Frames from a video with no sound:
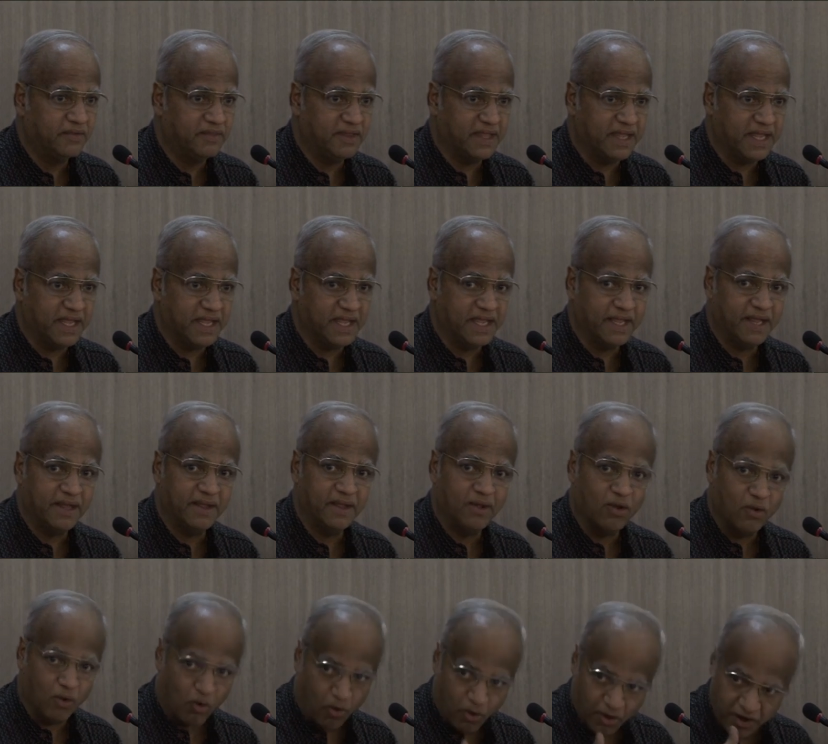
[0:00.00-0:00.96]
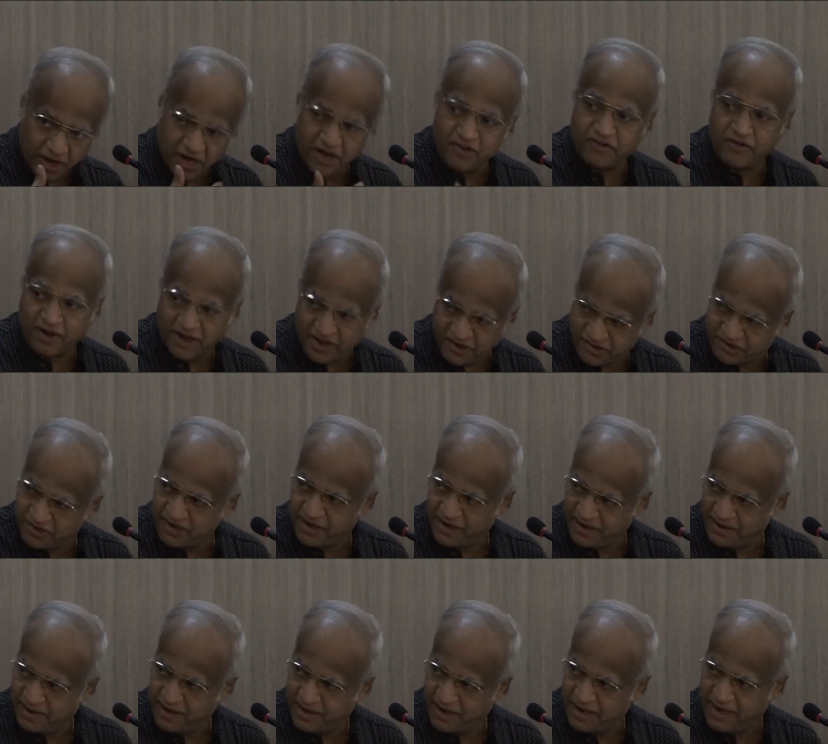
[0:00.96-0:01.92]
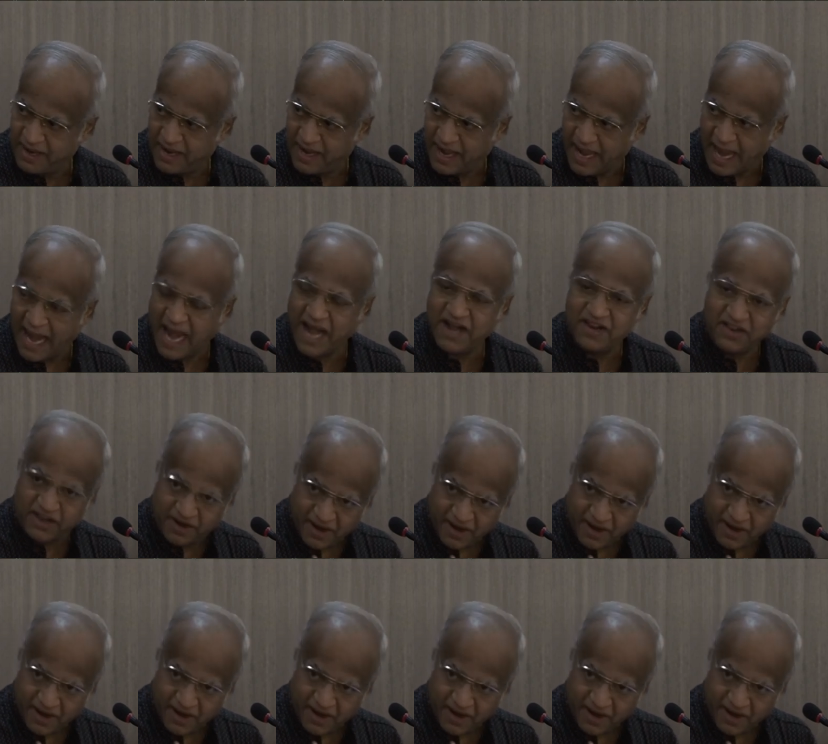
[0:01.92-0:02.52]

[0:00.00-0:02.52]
the oral tradition and